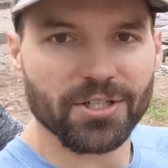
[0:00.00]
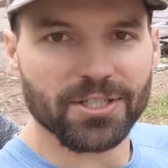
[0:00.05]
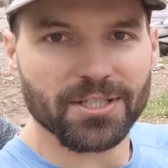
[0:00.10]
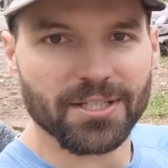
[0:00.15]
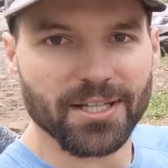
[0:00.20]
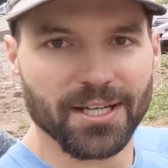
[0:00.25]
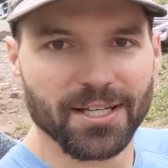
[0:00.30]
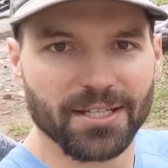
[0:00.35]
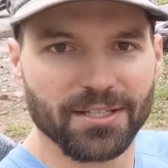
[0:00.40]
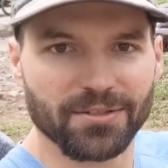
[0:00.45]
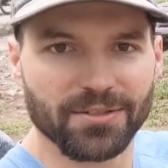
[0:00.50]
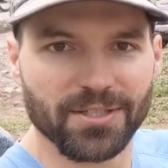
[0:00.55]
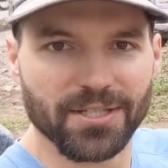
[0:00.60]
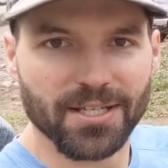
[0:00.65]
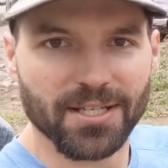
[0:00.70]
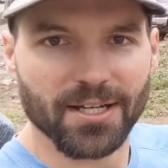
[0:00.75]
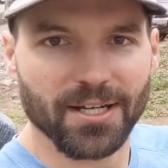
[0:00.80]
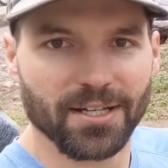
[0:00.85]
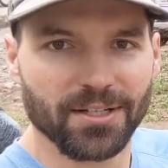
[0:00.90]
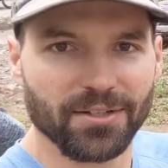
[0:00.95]
like you
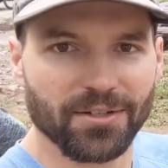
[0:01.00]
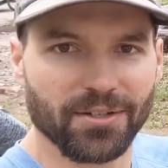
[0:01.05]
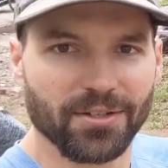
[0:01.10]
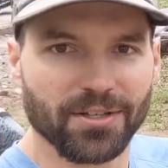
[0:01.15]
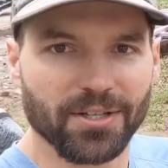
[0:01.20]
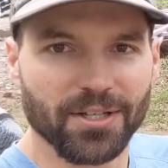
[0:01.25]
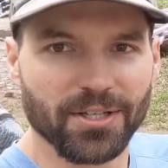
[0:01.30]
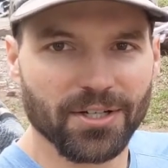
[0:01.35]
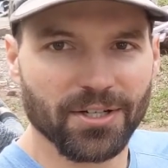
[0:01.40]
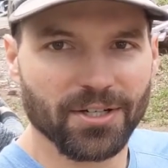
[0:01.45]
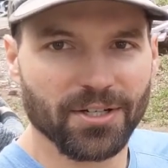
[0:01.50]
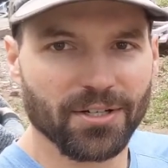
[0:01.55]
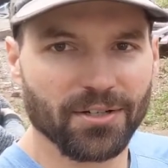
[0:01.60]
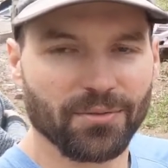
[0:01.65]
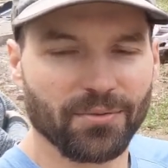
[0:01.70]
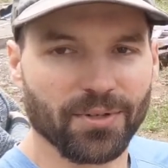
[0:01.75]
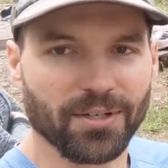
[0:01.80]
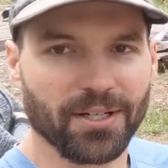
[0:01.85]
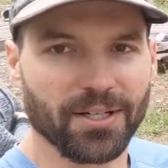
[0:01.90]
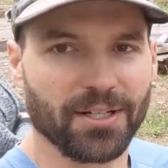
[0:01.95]
see under the yurt,
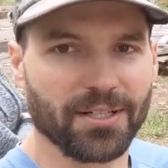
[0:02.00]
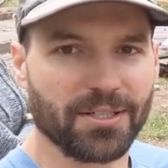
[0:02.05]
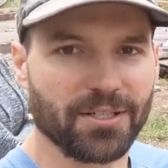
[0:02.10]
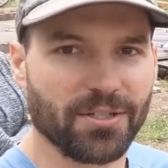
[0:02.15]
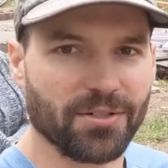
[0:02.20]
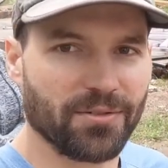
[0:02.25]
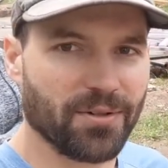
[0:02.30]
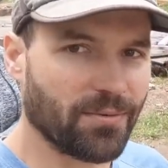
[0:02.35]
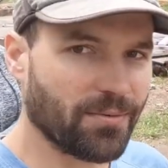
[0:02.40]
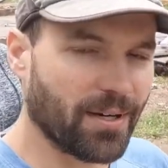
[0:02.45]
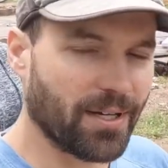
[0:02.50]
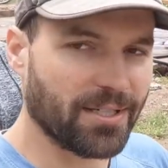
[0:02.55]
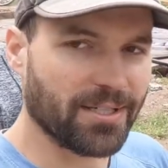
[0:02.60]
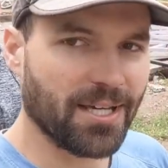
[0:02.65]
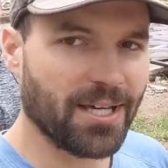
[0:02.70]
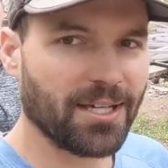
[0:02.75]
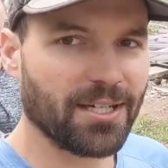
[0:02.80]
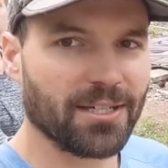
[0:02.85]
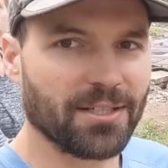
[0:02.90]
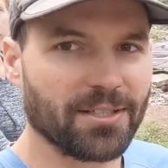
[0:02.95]
we're gonna do a
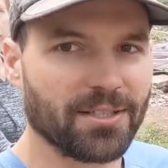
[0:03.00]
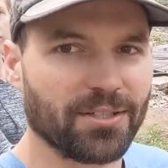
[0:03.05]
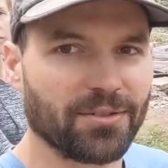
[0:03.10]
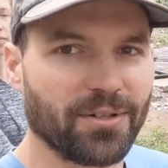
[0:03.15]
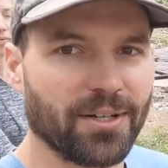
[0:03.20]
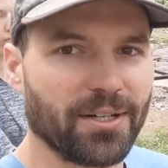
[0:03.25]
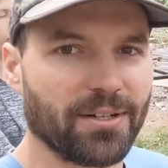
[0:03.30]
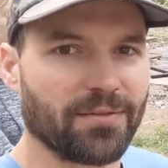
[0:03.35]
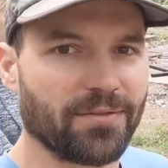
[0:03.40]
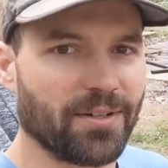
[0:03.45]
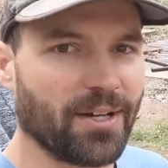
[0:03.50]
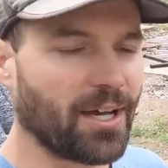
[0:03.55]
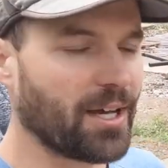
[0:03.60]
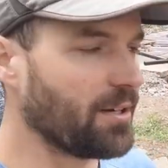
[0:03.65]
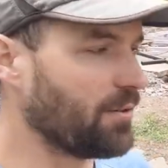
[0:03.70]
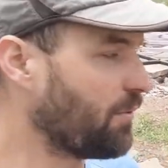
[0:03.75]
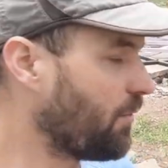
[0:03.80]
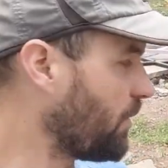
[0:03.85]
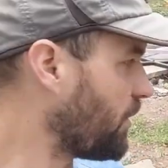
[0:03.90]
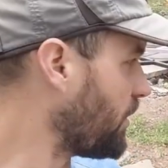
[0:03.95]
rectangular grid of nine
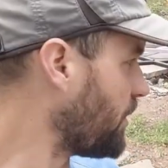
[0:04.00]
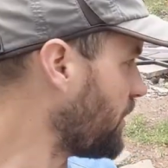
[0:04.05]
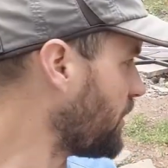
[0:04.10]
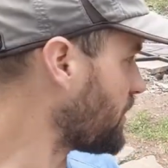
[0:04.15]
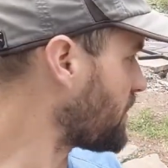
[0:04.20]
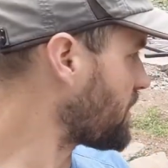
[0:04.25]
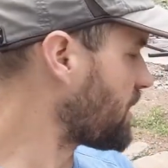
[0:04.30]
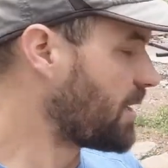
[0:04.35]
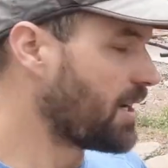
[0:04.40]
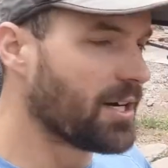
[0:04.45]
footers